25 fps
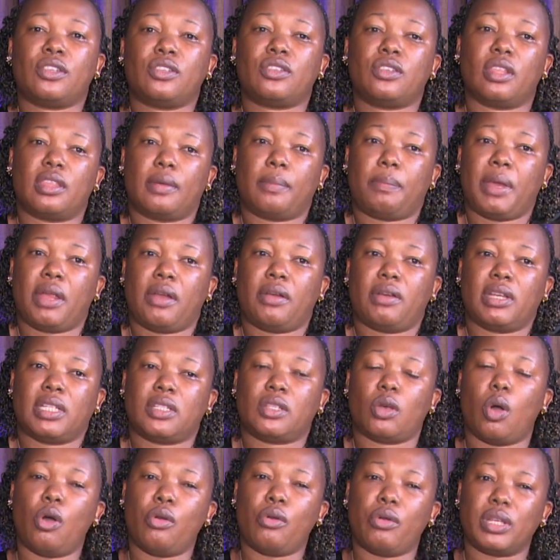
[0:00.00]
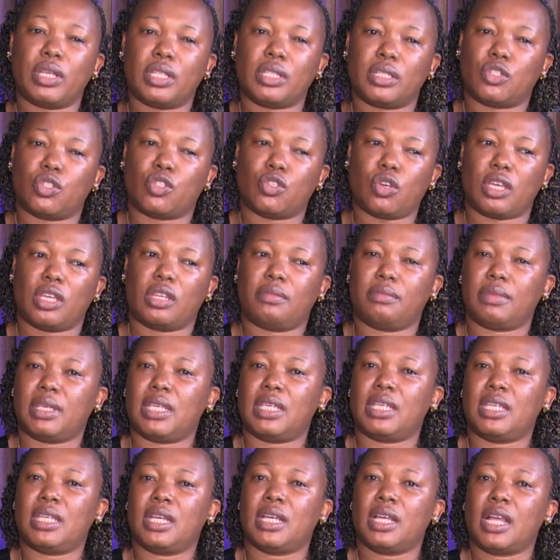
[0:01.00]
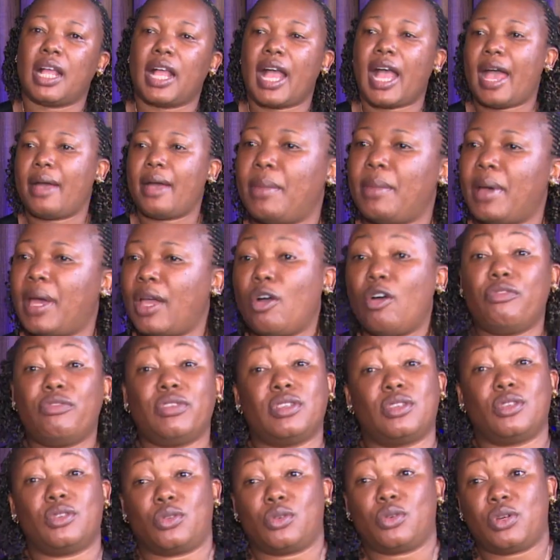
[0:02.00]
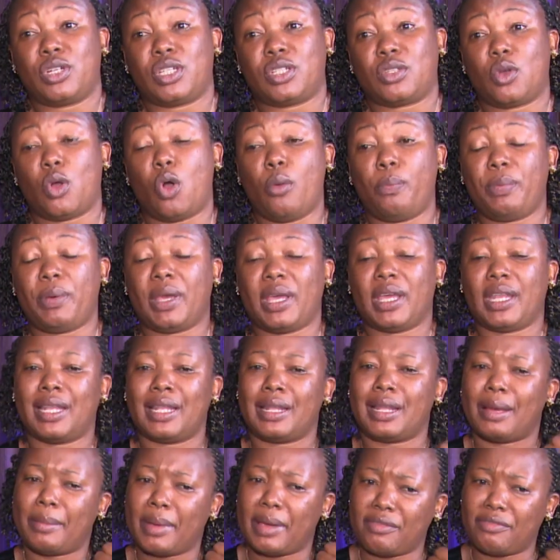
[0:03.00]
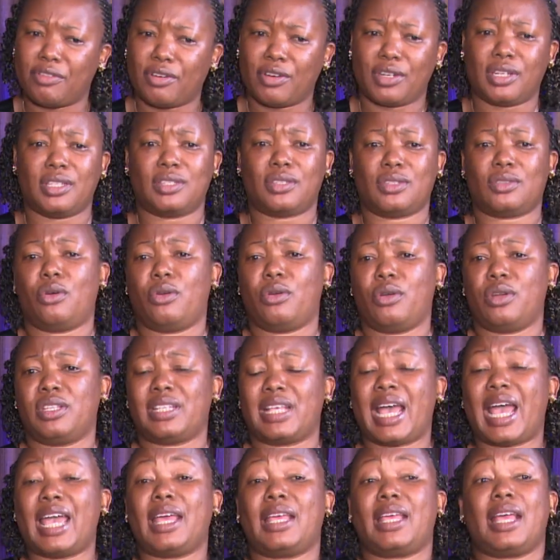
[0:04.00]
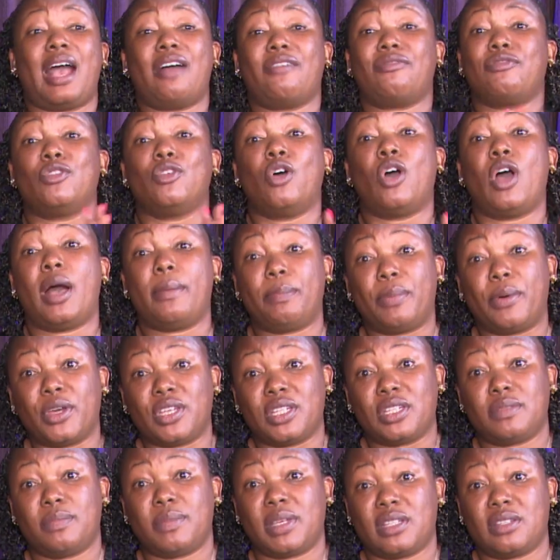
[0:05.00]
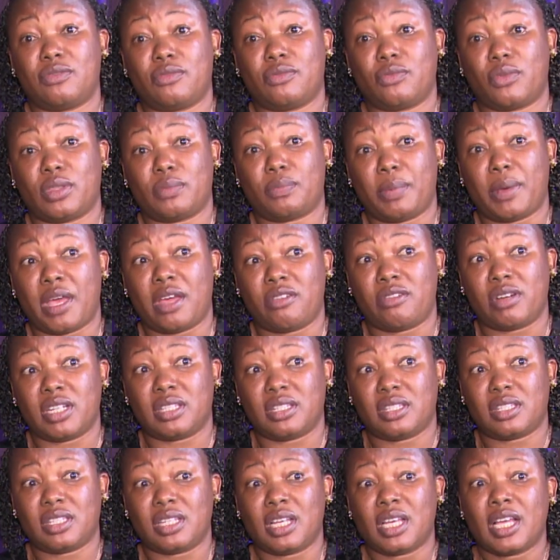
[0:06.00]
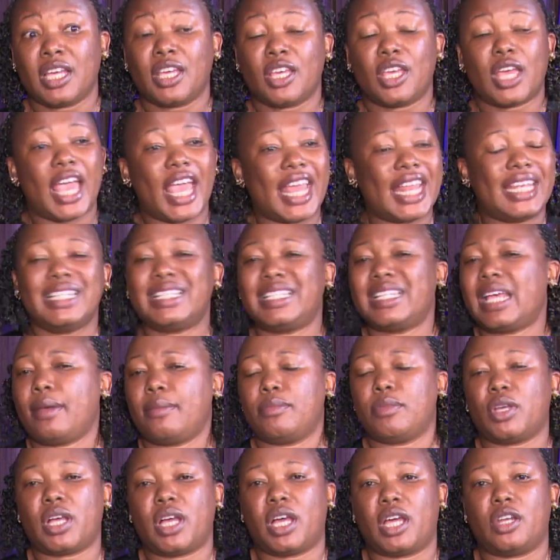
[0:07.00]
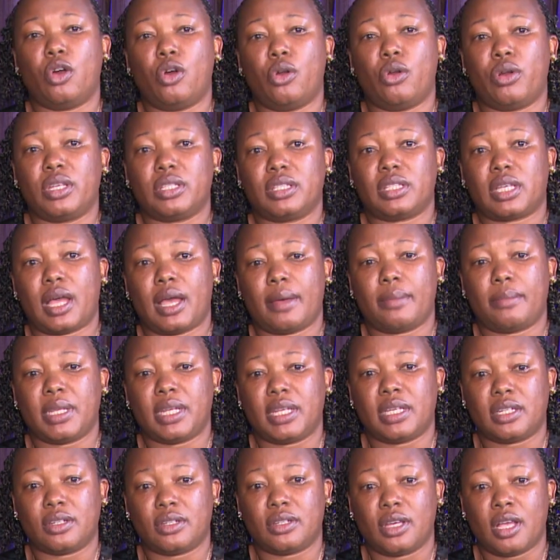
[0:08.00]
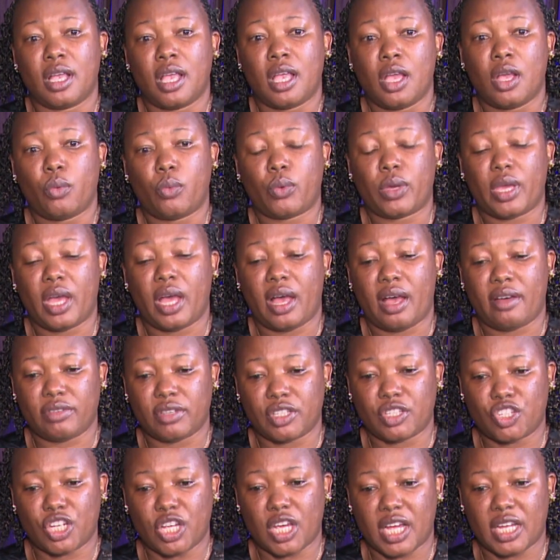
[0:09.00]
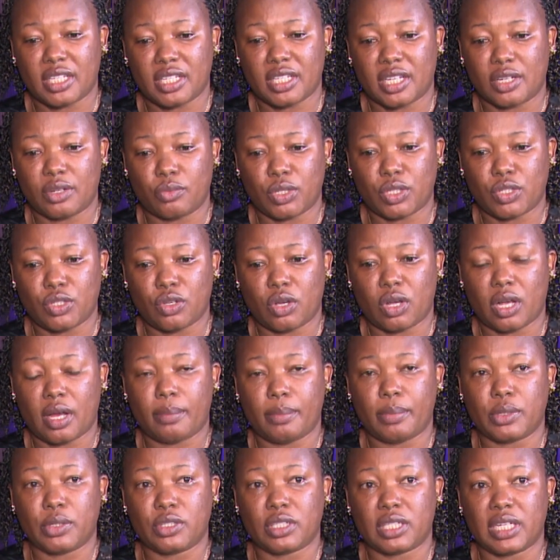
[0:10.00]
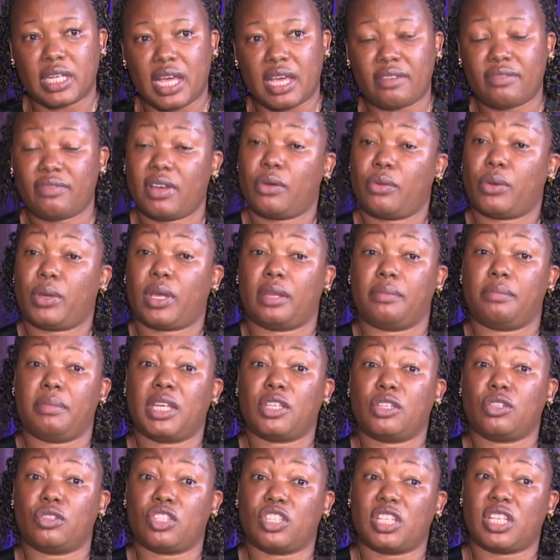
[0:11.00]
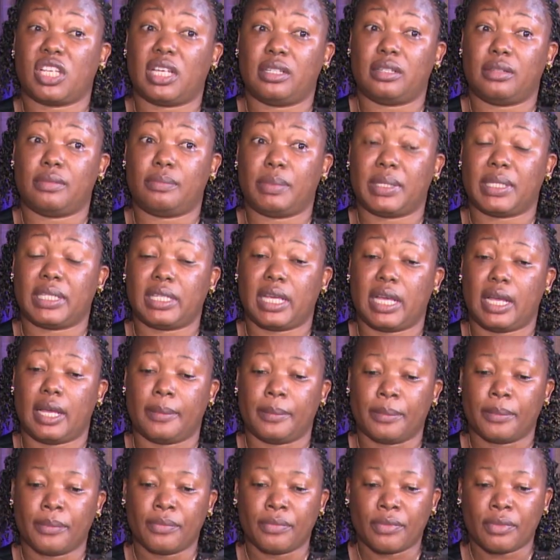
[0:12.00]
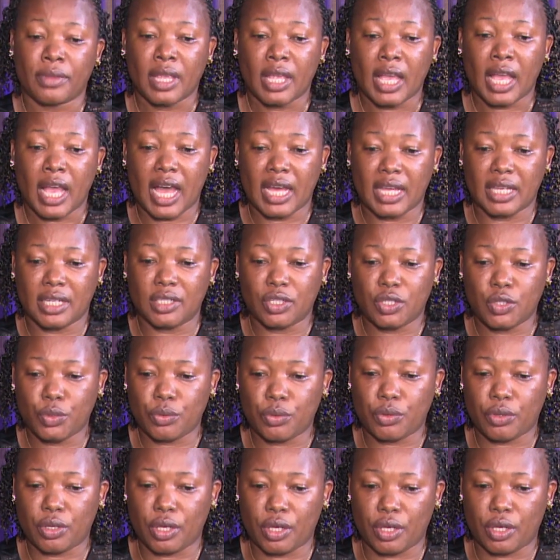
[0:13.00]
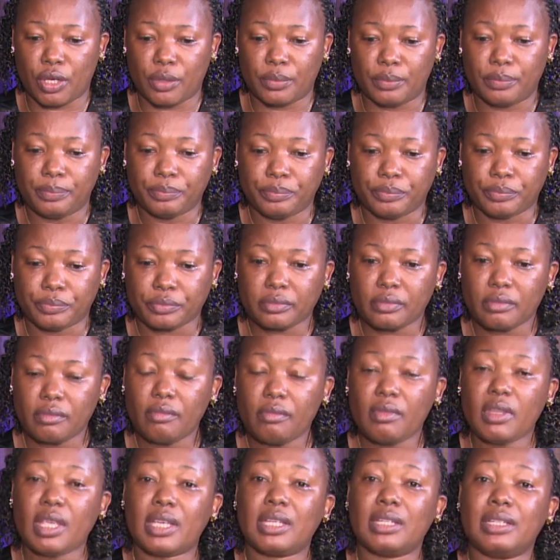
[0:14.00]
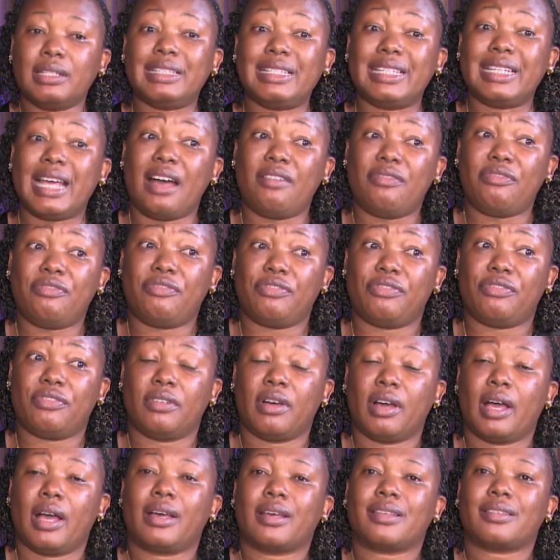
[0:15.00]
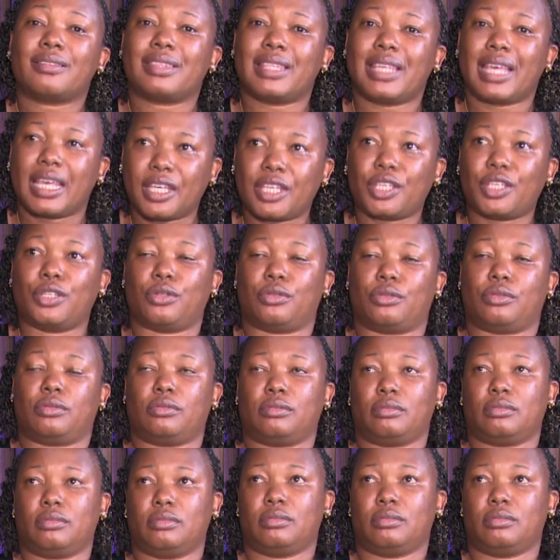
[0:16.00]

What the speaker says: So the parents always join me. My office is always open. My phone is always, I have no appointments with parents. Anytime you can always come in and we have a chat and we talk about life, how we can make your child better. And to the staff, thank you.